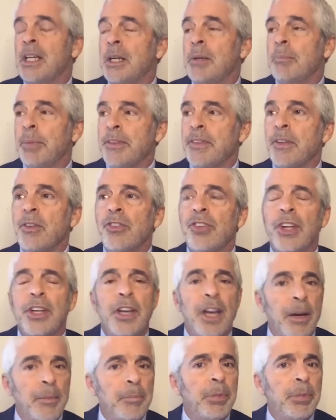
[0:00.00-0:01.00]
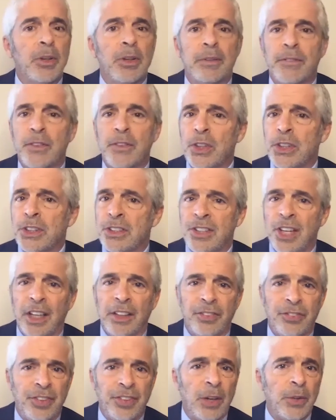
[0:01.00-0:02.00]
But there's a number of good
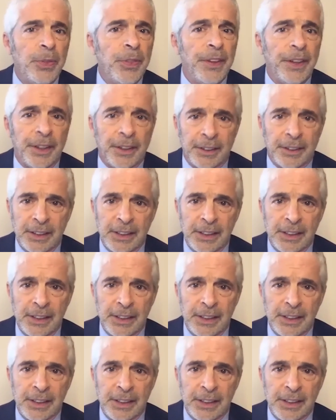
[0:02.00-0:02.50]
tests out there